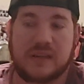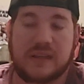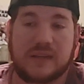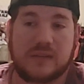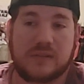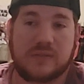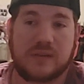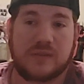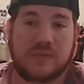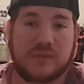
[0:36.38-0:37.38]
And it was a
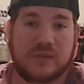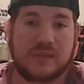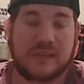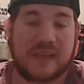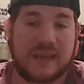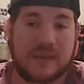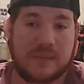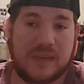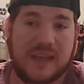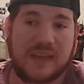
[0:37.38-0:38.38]
very fun game.
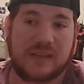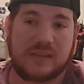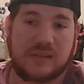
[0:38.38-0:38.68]
It has,